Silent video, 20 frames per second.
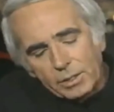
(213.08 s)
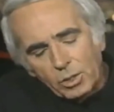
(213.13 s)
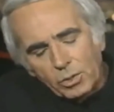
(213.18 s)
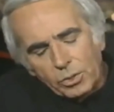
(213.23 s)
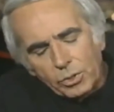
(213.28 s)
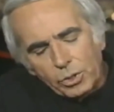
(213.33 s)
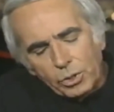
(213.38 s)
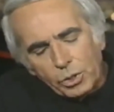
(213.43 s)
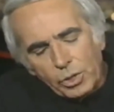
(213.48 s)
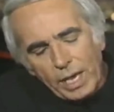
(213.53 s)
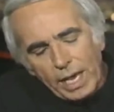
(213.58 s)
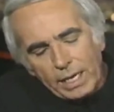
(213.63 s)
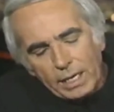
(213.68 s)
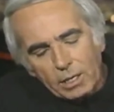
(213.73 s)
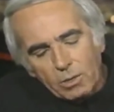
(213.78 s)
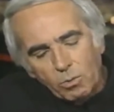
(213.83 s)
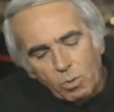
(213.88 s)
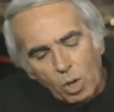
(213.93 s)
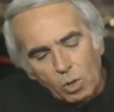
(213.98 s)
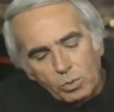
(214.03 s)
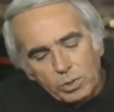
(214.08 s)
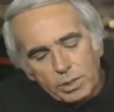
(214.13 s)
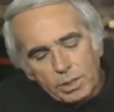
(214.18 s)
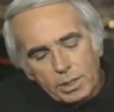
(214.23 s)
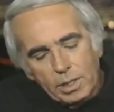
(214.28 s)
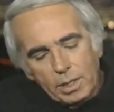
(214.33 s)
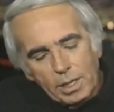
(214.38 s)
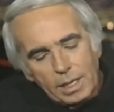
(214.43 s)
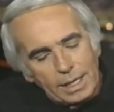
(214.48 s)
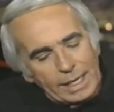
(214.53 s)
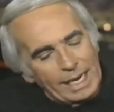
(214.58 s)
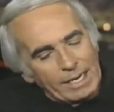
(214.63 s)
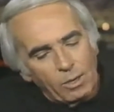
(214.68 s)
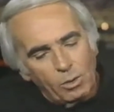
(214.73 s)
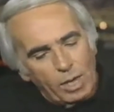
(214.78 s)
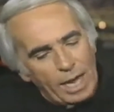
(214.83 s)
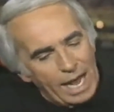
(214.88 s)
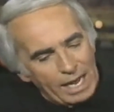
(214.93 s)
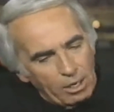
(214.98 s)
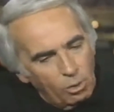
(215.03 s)
you had a quote, and I
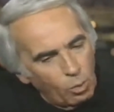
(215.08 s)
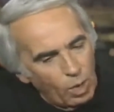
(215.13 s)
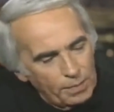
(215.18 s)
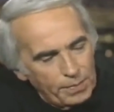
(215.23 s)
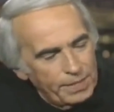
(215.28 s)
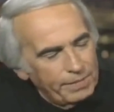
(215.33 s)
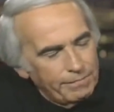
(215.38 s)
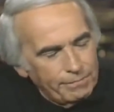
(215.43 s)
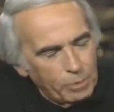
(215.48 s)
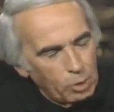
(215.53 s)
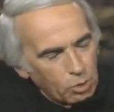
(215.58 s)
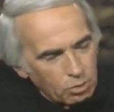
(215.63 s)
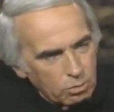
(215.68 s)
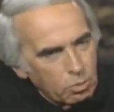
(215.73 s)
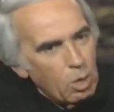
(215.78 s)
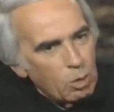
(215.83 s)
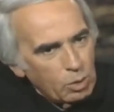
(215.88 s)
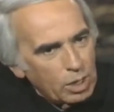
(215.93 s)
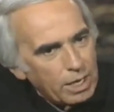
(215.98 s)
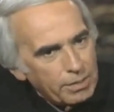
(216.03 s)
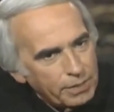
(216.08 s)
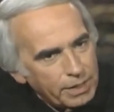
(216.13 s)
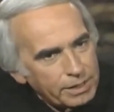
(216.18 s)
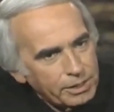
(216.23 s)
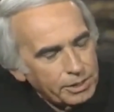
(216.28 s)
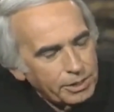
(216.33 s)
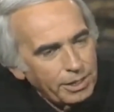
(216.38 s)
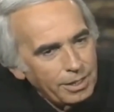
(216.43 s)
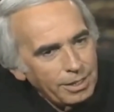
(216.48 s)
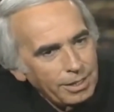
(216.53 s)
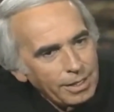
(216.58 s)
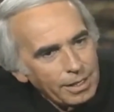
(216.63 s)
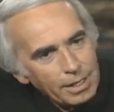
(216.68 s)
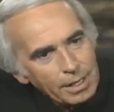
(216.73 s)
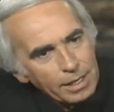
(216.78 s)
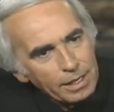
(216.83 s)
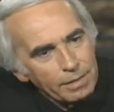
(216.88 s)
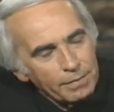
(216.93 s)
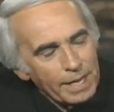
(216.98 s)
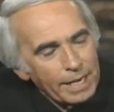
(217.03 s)
don't want the full quote on this.
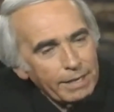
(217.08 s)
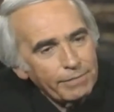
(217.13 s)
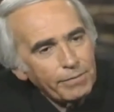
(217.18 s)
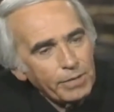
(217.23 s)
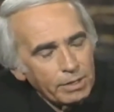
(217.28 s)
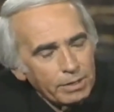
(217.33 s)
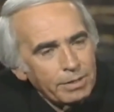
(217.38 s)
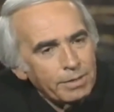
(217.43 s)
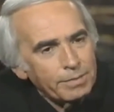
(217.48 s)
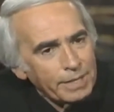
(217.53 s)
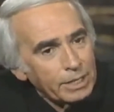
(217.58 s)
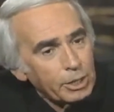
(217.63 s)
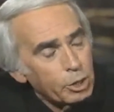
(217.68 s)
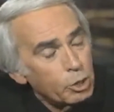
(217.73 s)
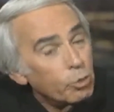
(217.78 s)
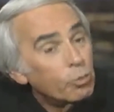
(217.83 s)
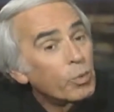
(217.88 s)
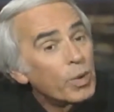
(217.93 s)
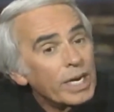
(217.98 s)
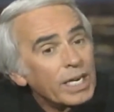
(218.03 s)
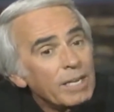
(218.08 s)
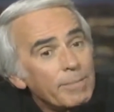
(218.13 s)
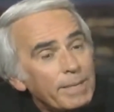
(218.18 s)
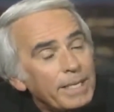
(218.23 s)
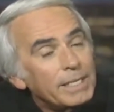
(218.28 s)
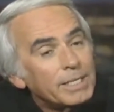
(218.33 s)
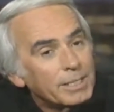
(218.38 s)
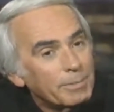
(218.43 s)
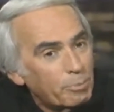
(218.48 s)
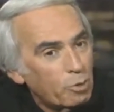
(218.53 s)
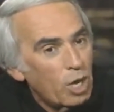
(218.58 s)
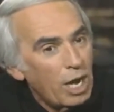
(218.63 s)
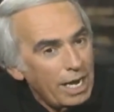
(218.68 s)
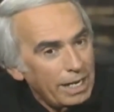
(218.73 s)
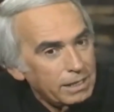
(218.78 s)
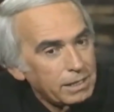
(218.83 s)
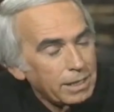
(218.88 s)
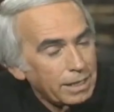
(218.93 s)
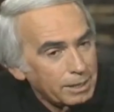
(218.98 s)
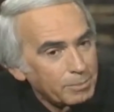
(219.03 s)
That, that you'd really be
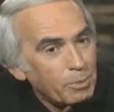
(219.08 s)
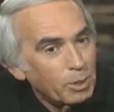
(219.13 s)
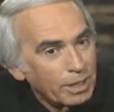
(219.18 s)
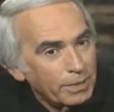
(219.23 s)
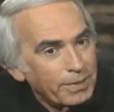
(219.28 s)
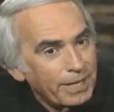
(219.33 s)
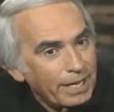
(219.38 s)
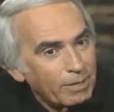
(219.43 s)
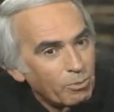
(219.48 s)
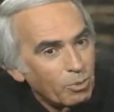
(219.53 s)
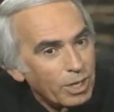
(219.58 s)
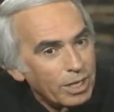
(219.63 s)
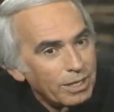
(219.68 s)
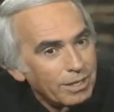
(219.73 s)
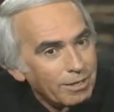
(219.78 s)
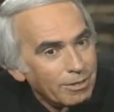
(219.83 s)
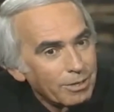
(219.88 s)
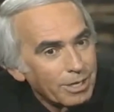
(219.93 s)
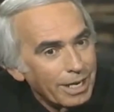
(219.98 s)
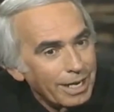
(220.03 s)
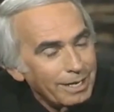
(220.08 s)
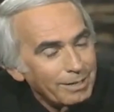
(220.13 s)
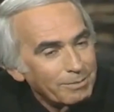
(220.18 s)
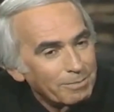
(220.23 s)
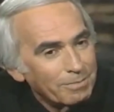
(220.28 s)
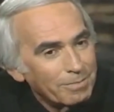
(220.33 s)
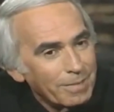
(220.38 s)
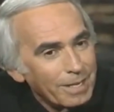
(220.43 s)
surprised, let's put it that way, okay?